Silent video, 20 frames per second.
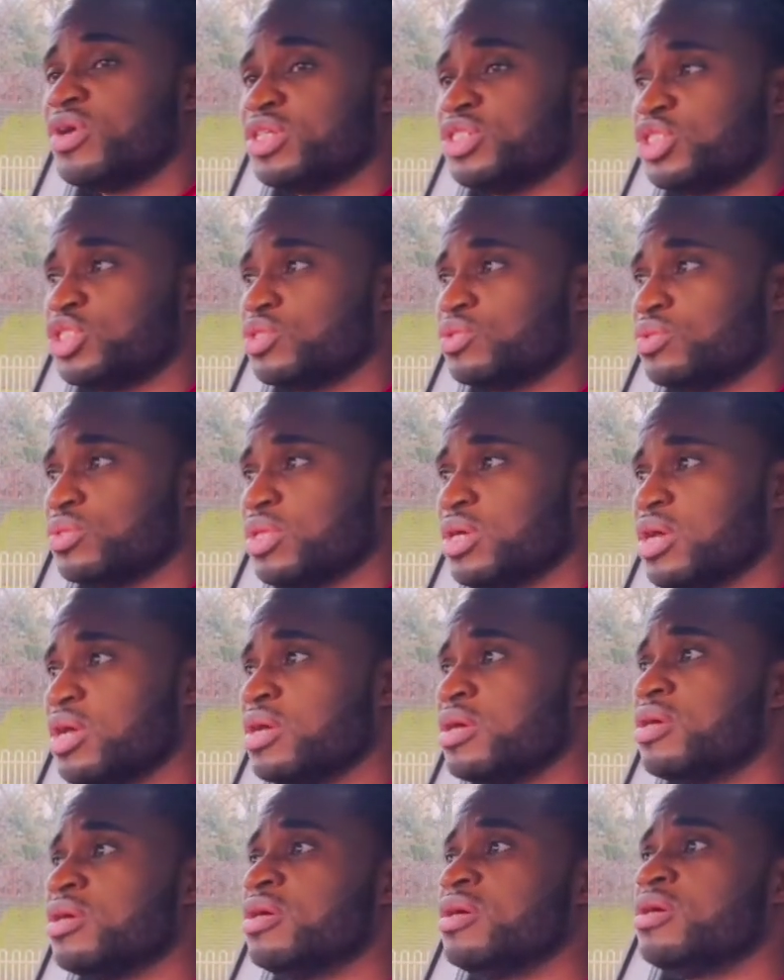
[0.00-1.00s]
shoulder
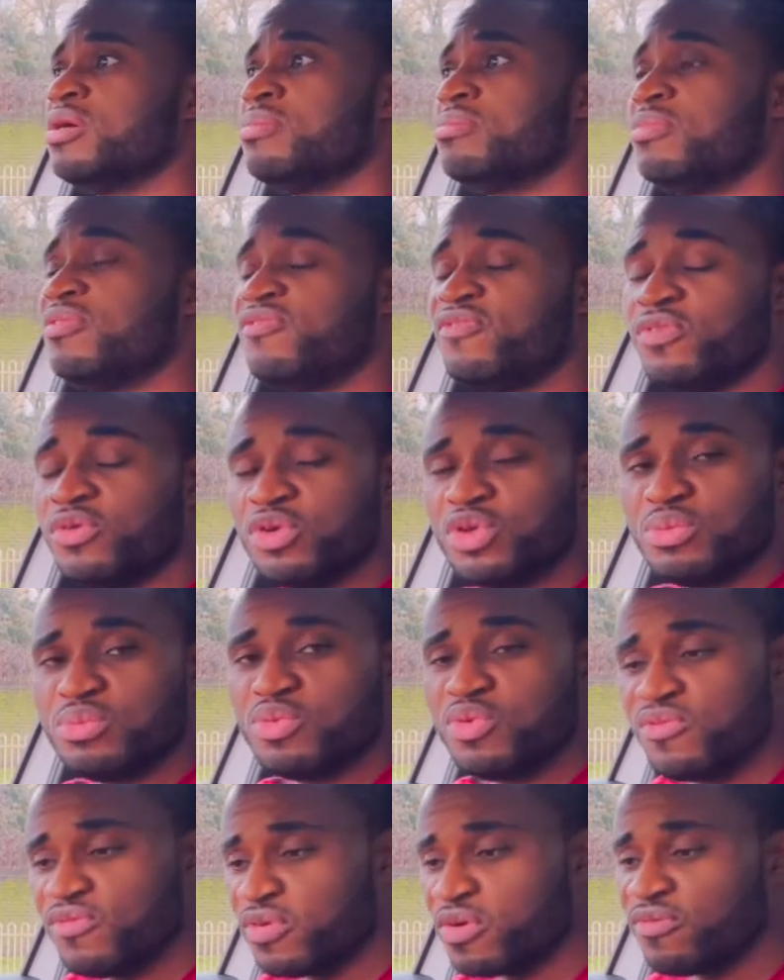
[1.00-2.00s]
before you
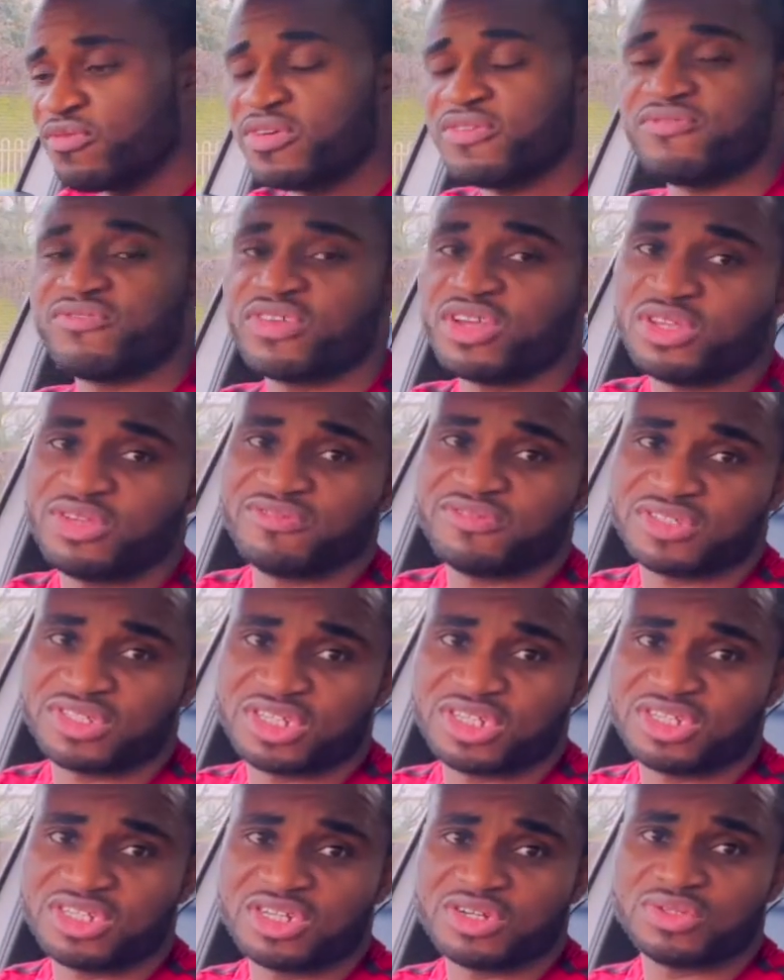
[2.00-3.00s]
move off after you've
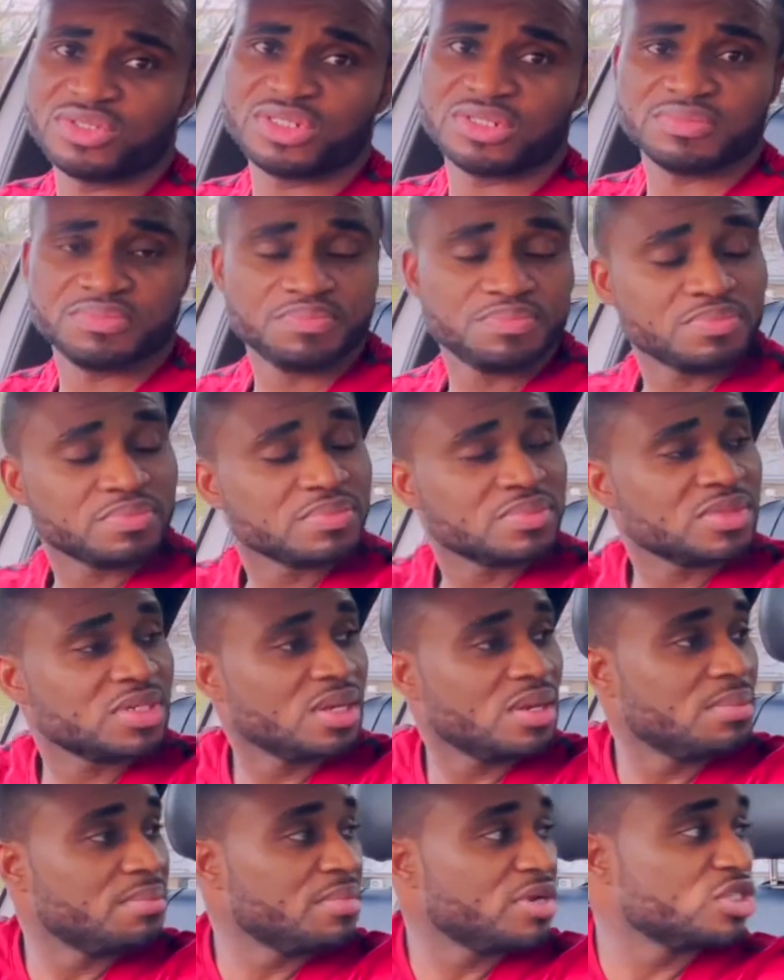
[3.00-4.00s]
signaled,
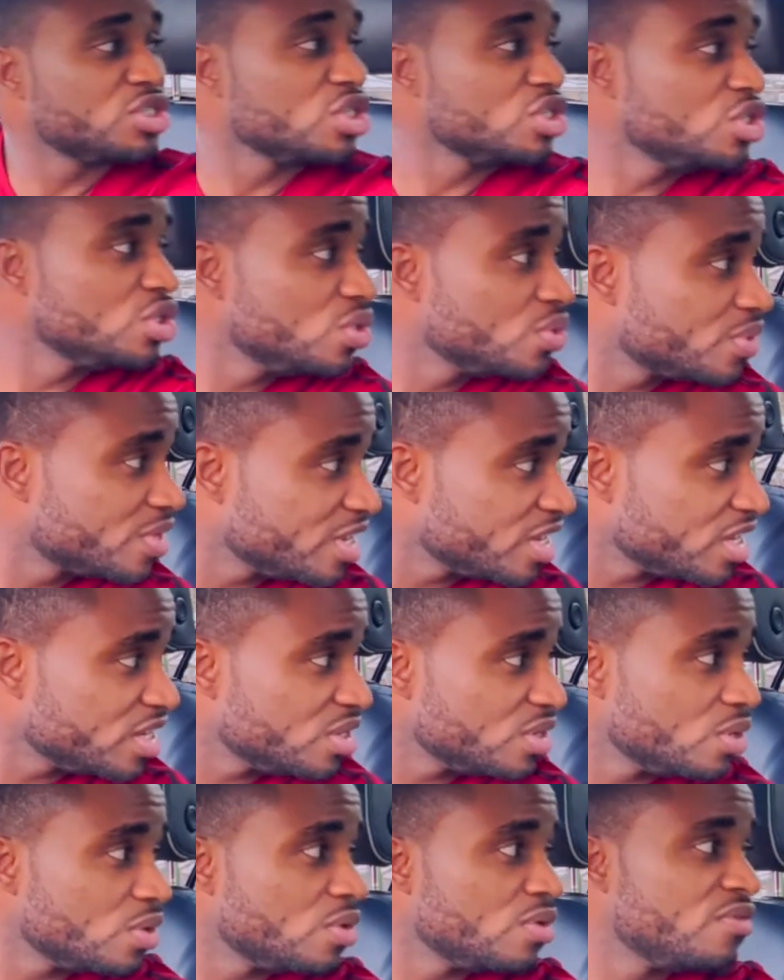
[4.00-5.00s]
make sure you look again
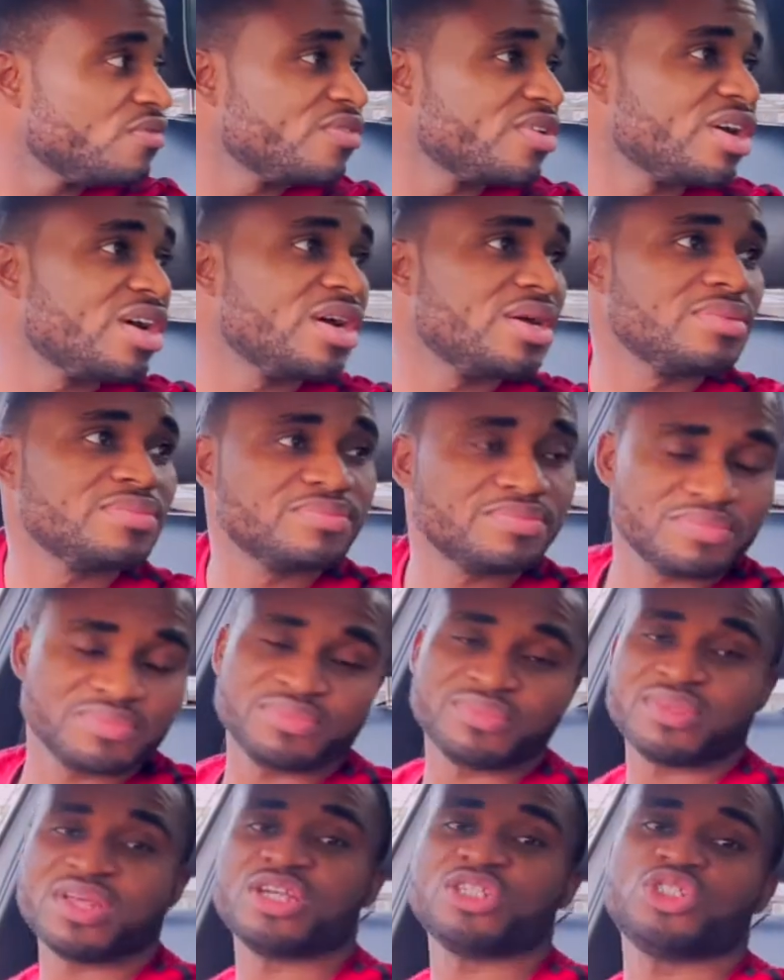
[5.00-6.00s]
over
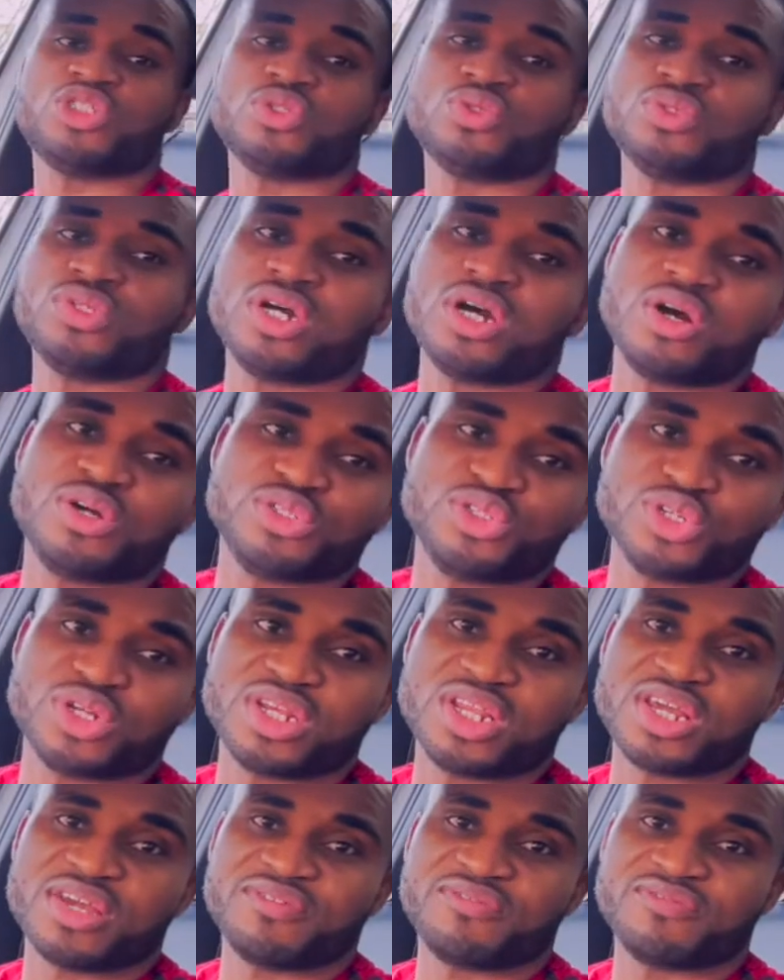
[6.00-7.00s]
that shoulder on your
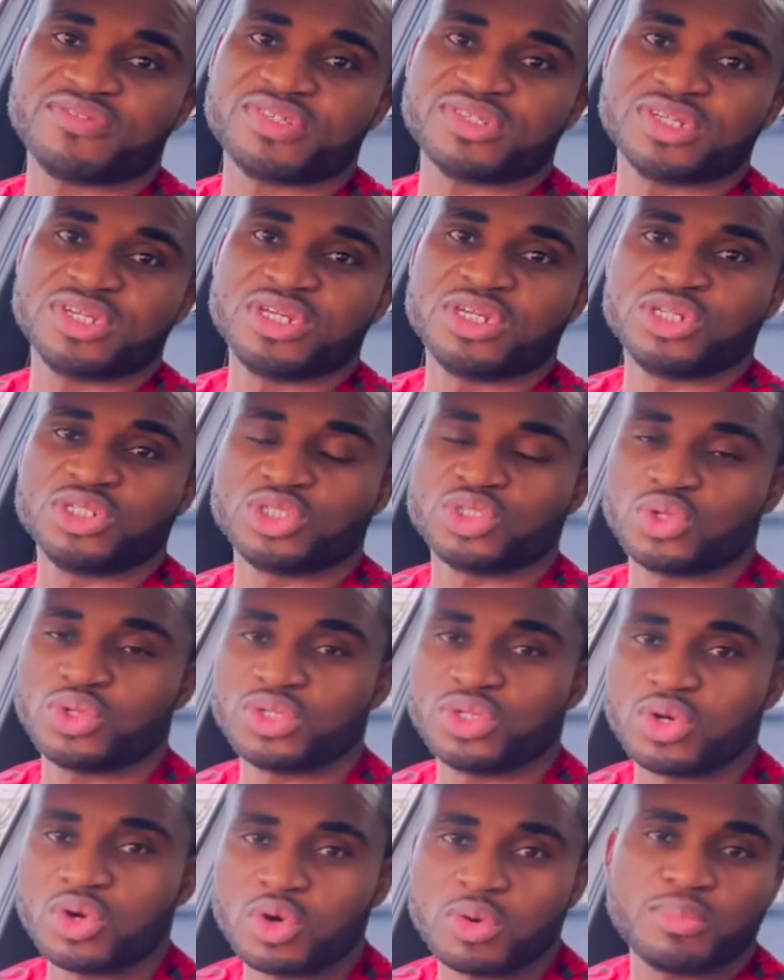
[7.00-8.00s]
left. So the
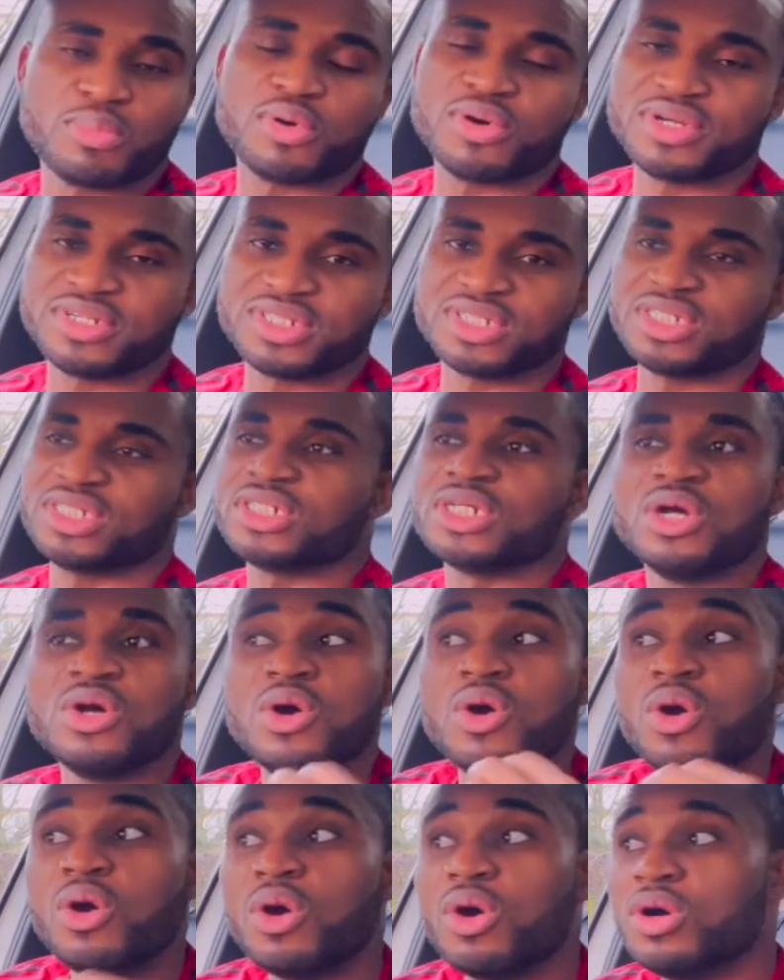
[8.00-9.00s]
whole point is
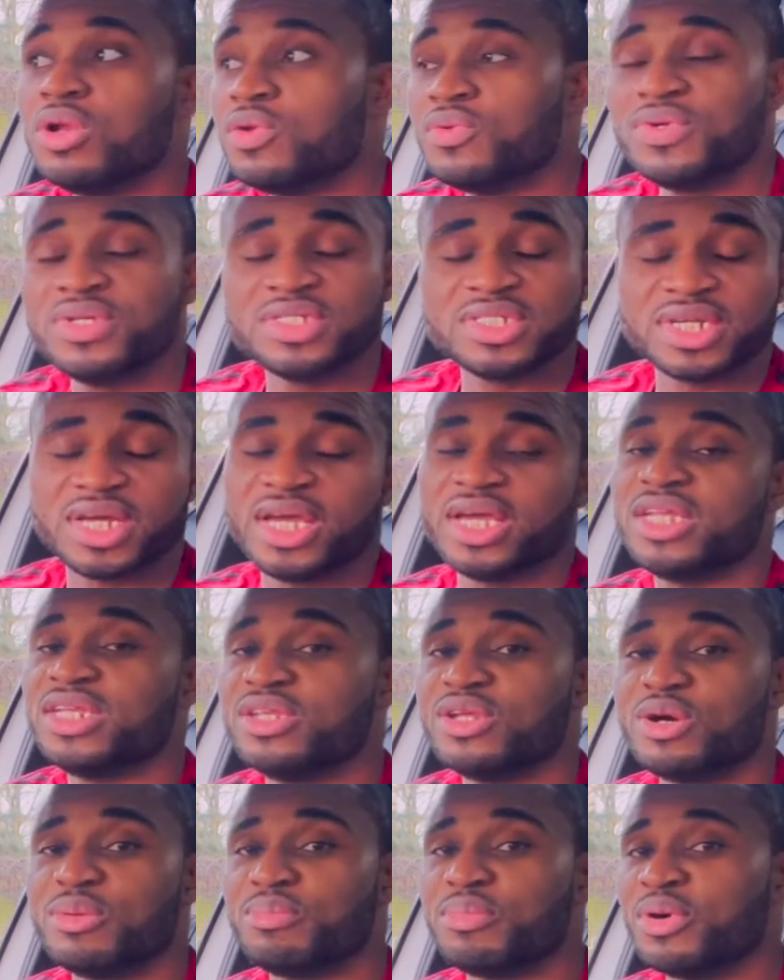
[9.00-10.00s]
always end
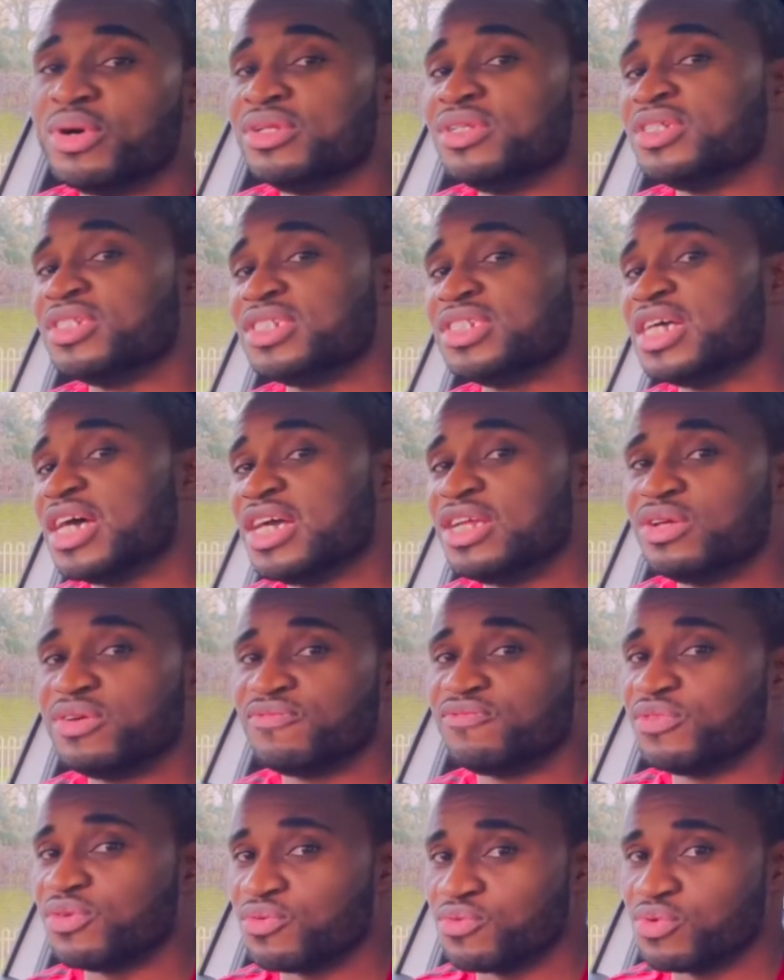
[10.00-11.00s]
up on the side of
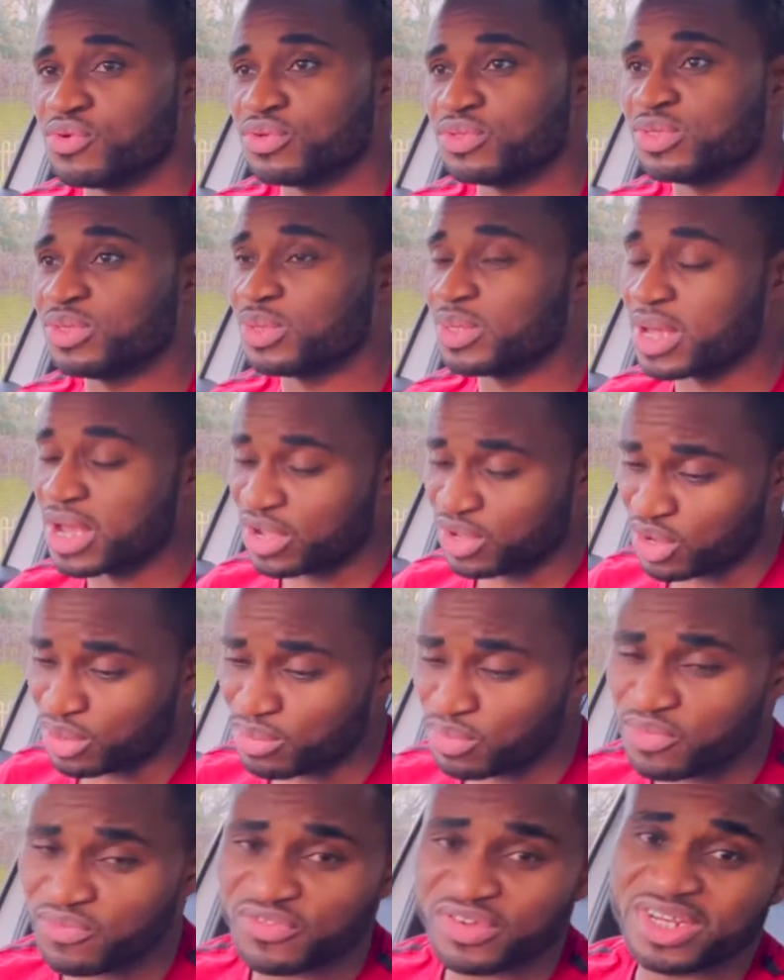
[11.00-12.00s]
the road that you're
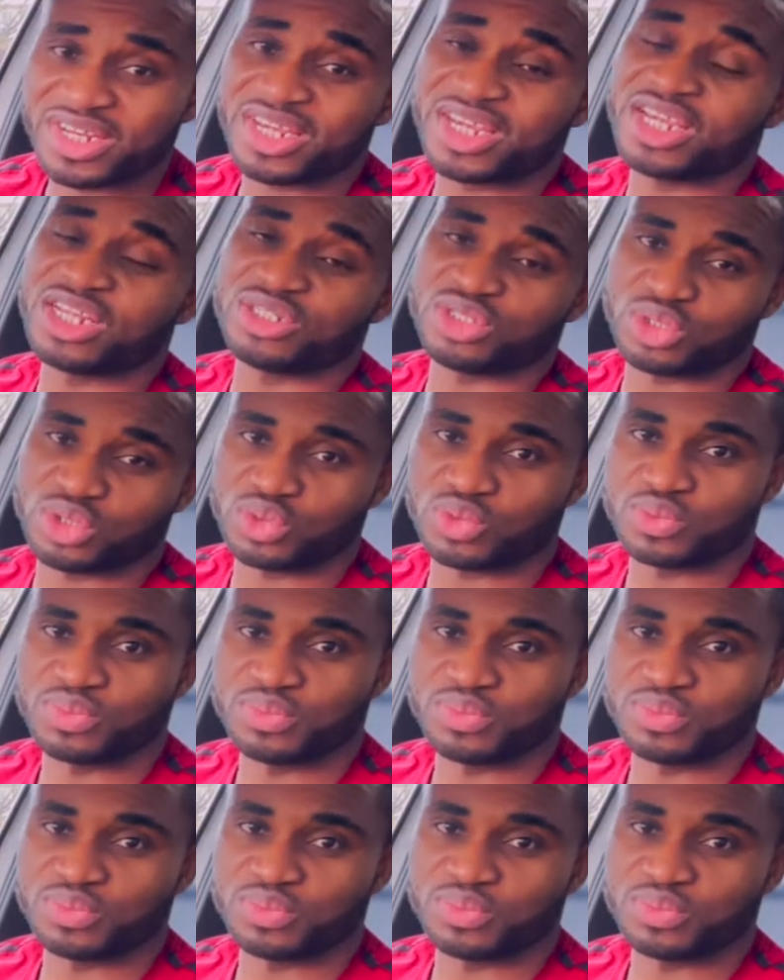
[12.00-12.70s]
moving into.